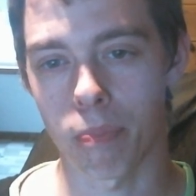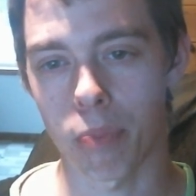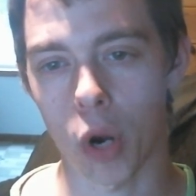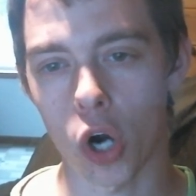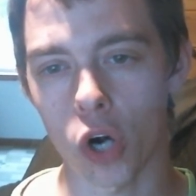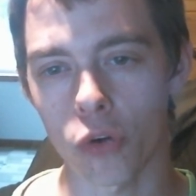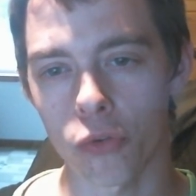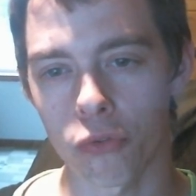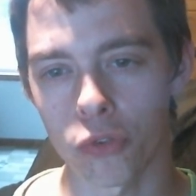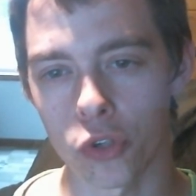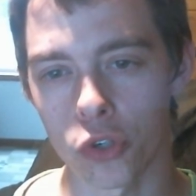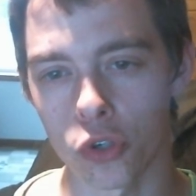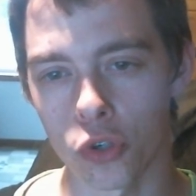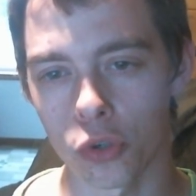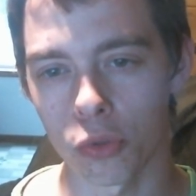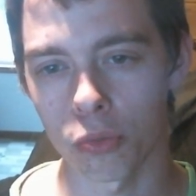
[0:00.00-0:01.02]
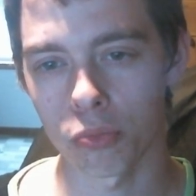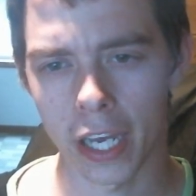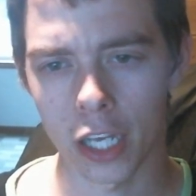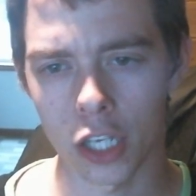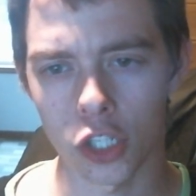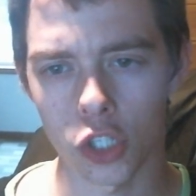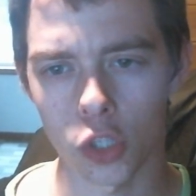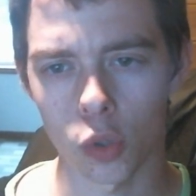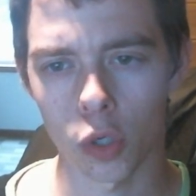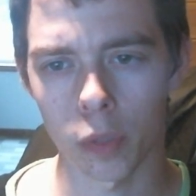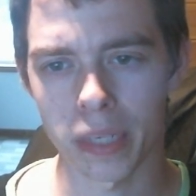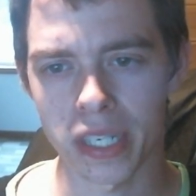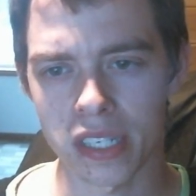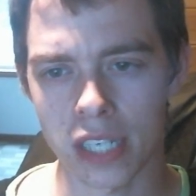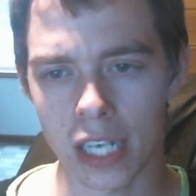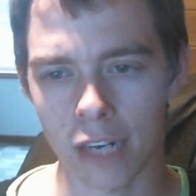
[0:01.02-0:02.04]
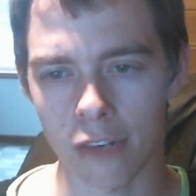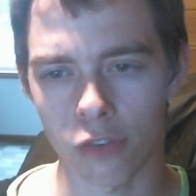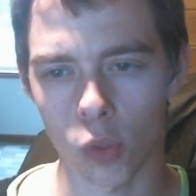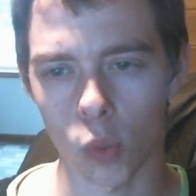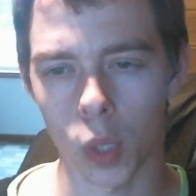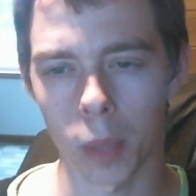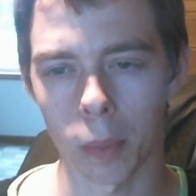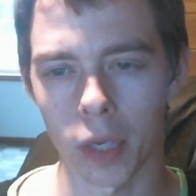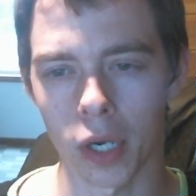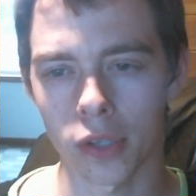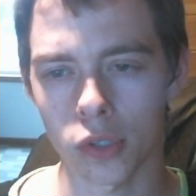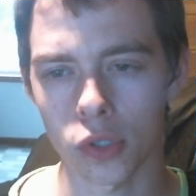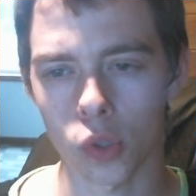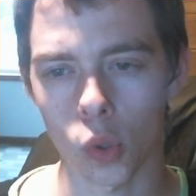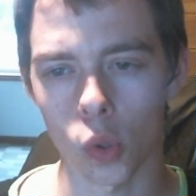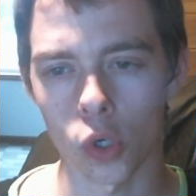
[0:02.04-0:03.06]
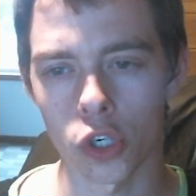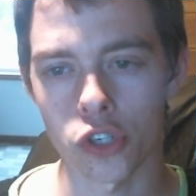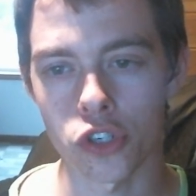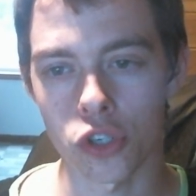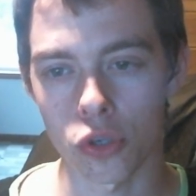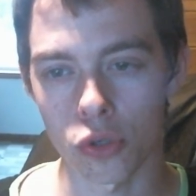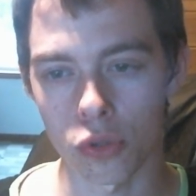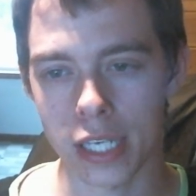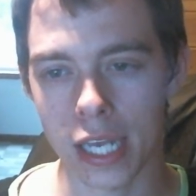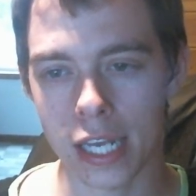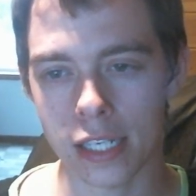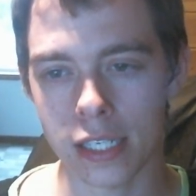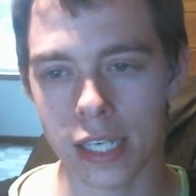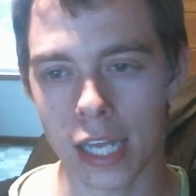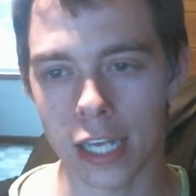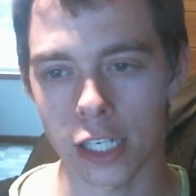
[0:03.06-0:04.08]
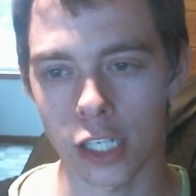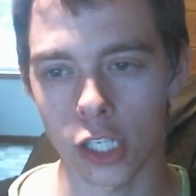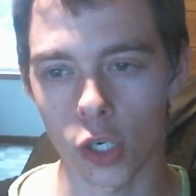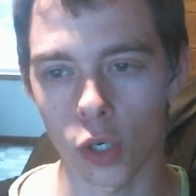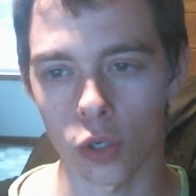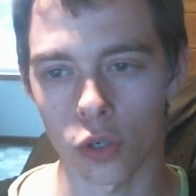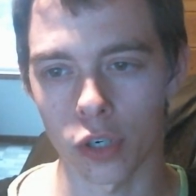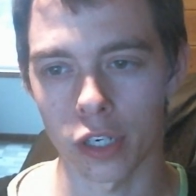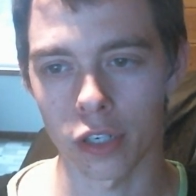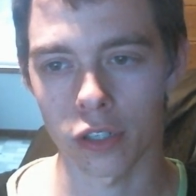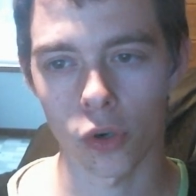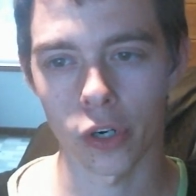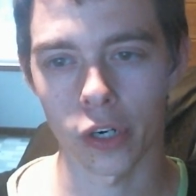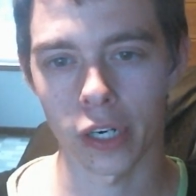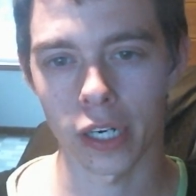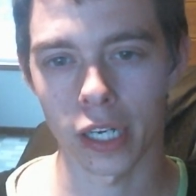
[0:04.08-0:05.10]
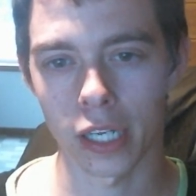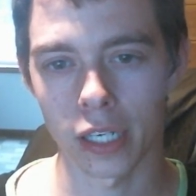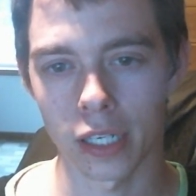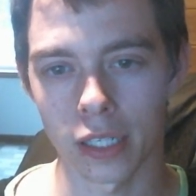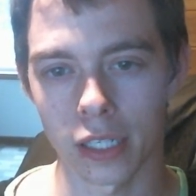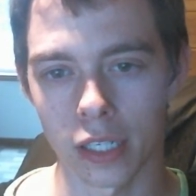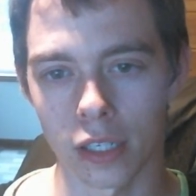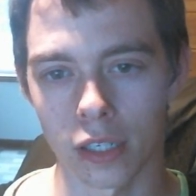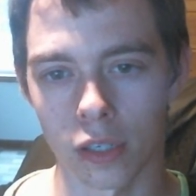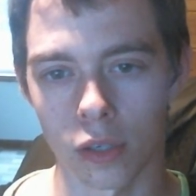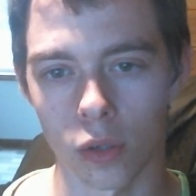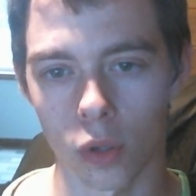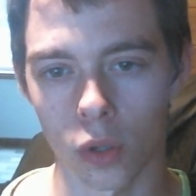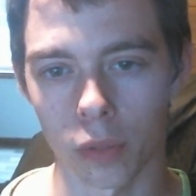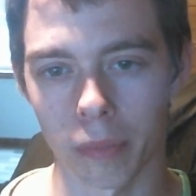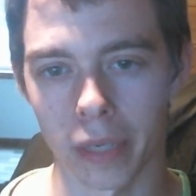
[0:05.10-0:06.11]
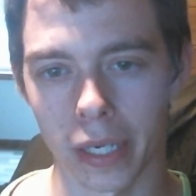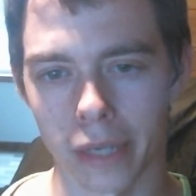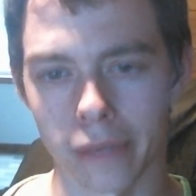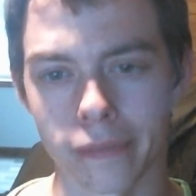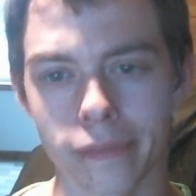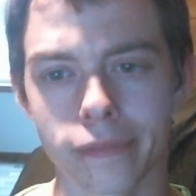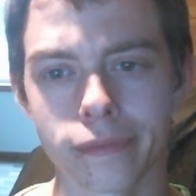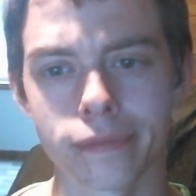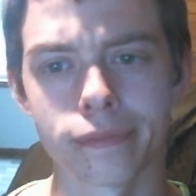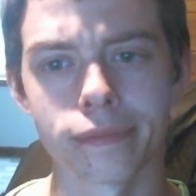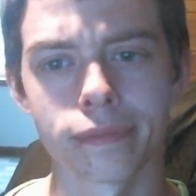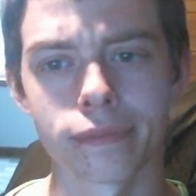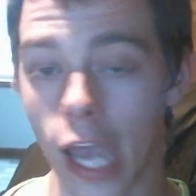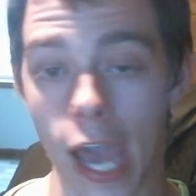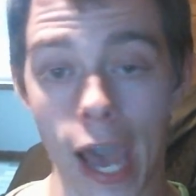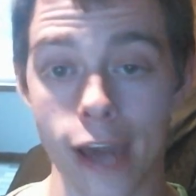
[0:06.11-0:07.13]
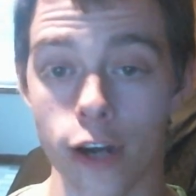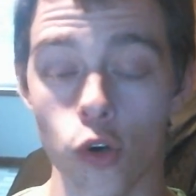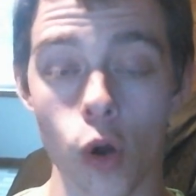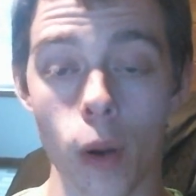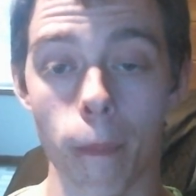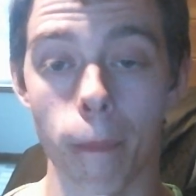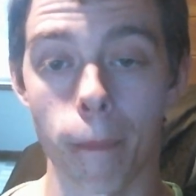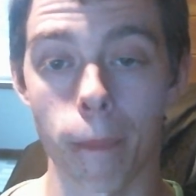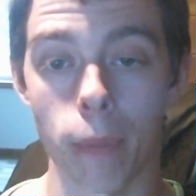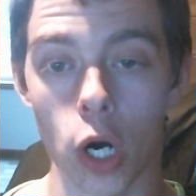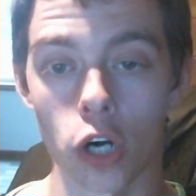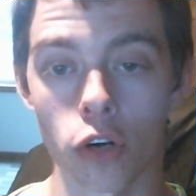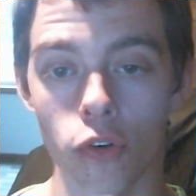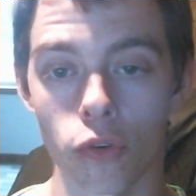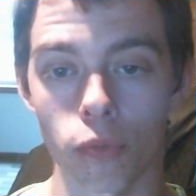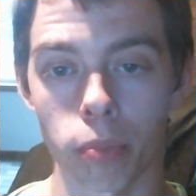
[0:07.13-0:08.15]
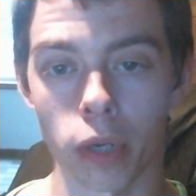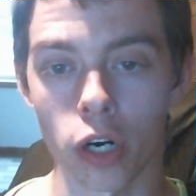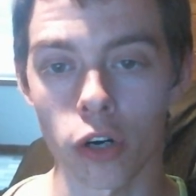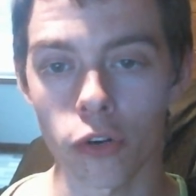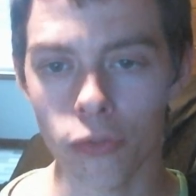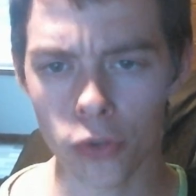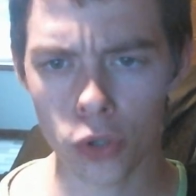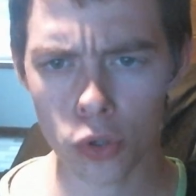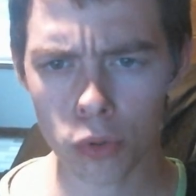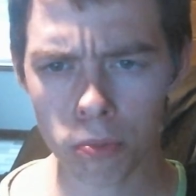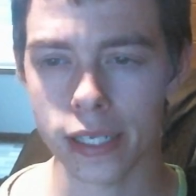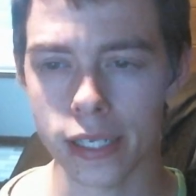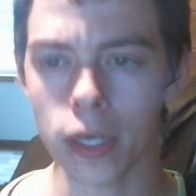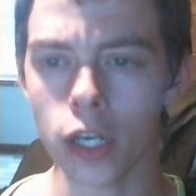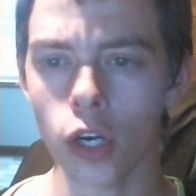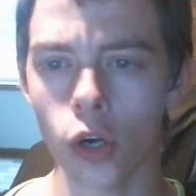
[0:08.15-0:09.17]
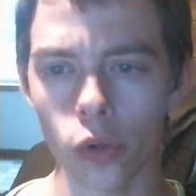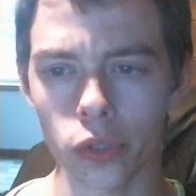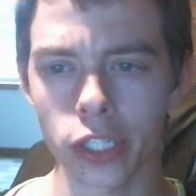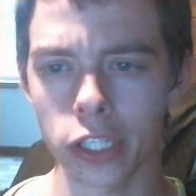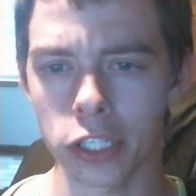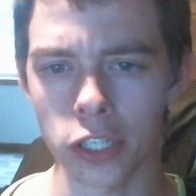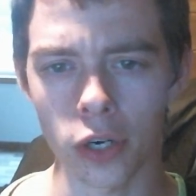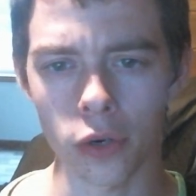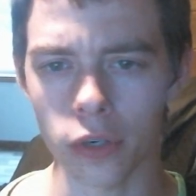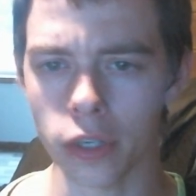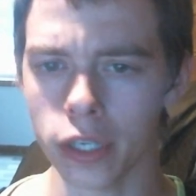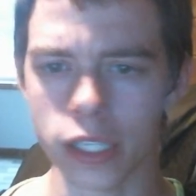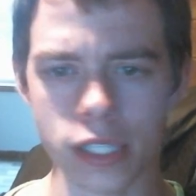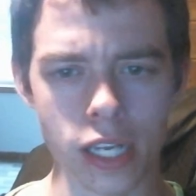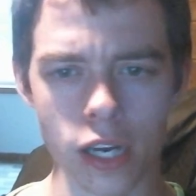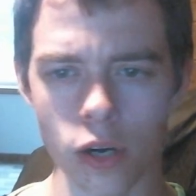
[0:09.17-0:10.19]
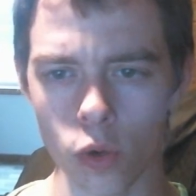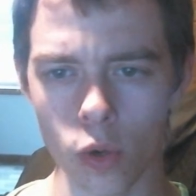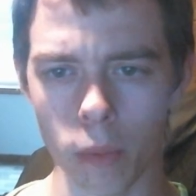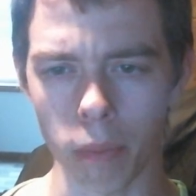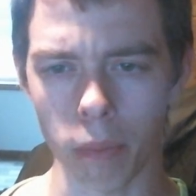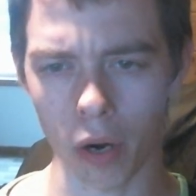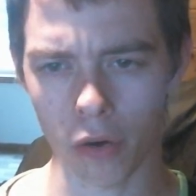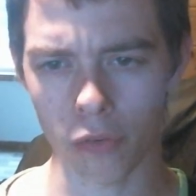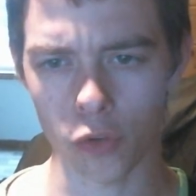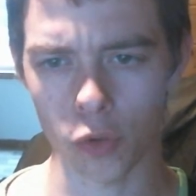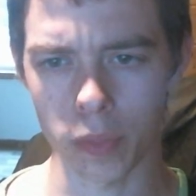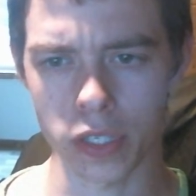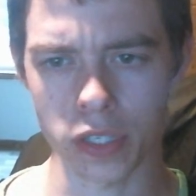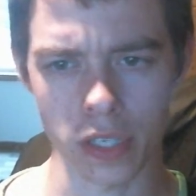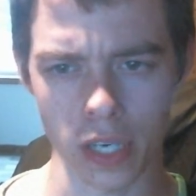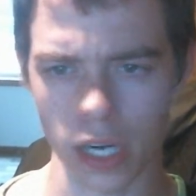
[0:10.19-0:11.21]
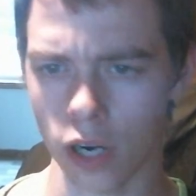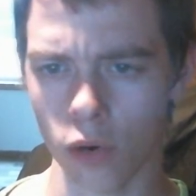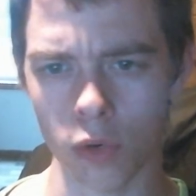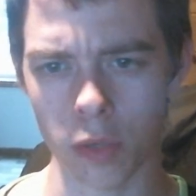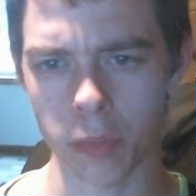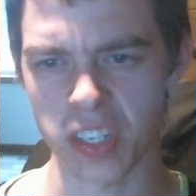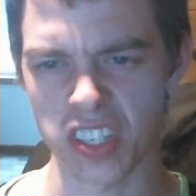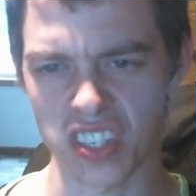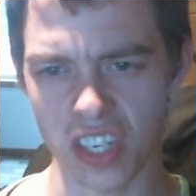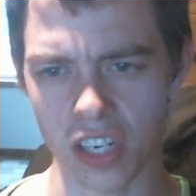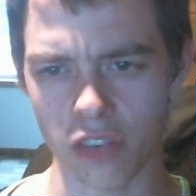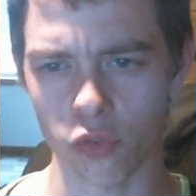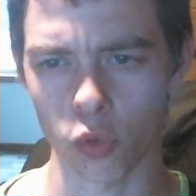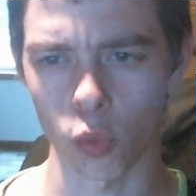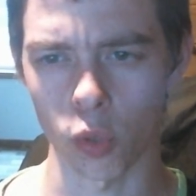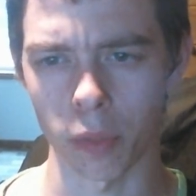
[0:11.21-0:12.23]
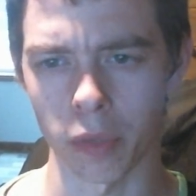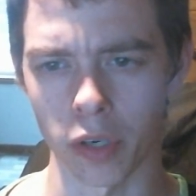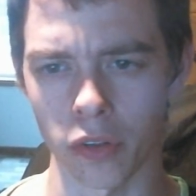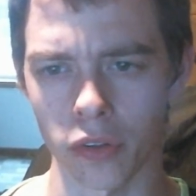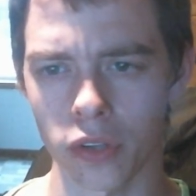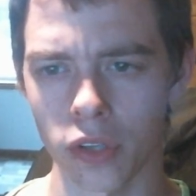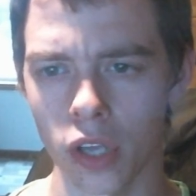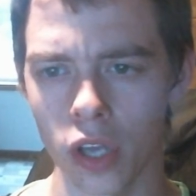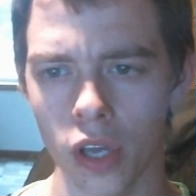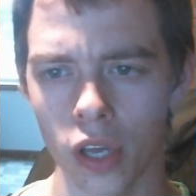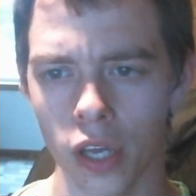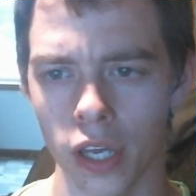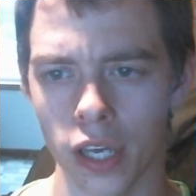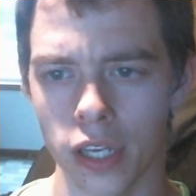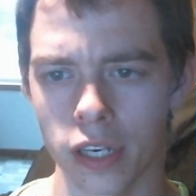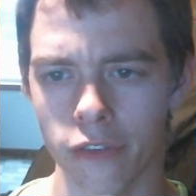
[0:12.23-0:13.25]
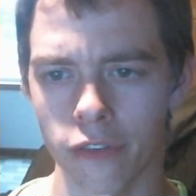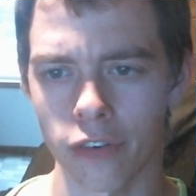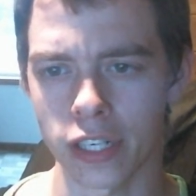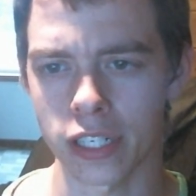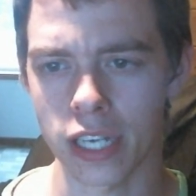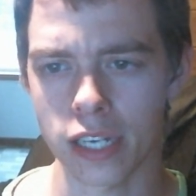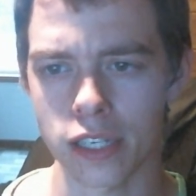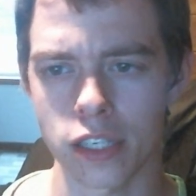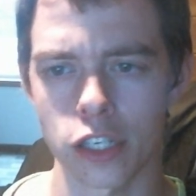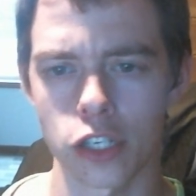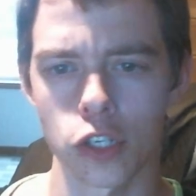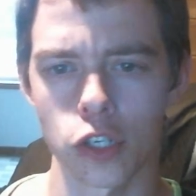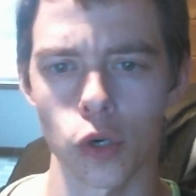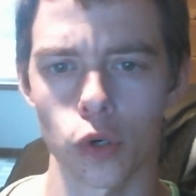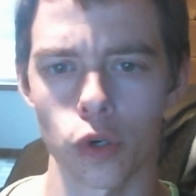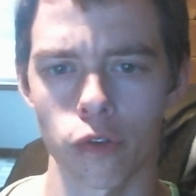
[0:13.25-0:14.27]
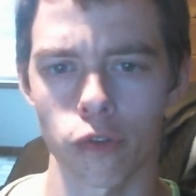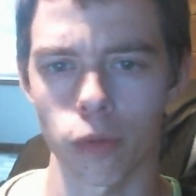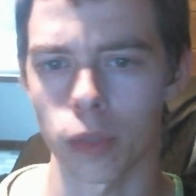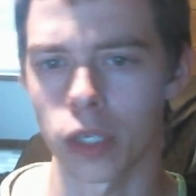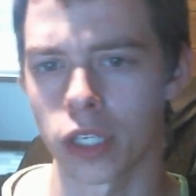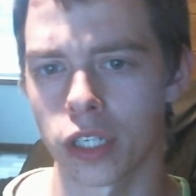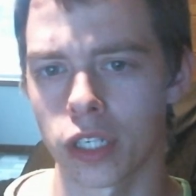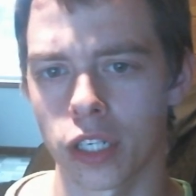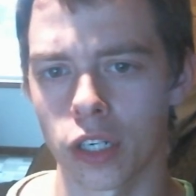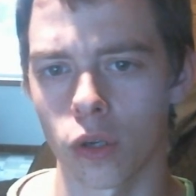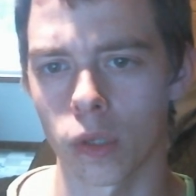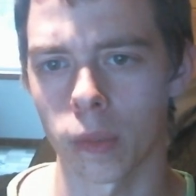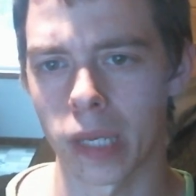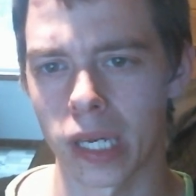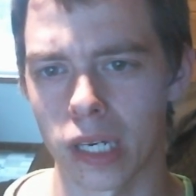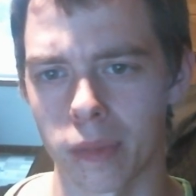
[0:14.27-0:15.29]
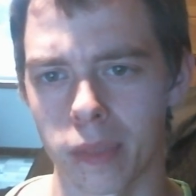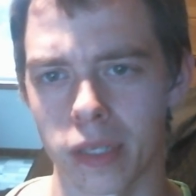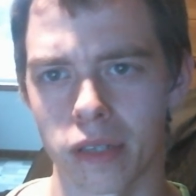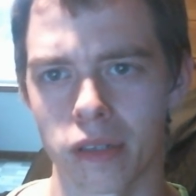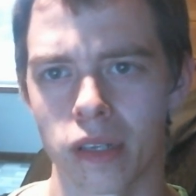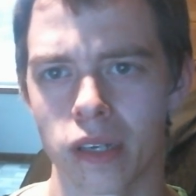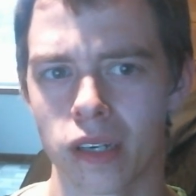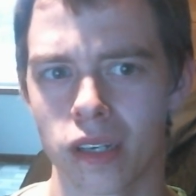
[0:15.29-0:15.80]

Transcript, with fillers: barfume and you will be sick for one month, or two, taste a deodorant or an Indian old man. Okay, I don't know what bar barfume? I'm gonna go with the deodorant because I don't know what barfume is and I don't want to be sick for one month. And if I taste a deodorant from an Indian old man, I mean,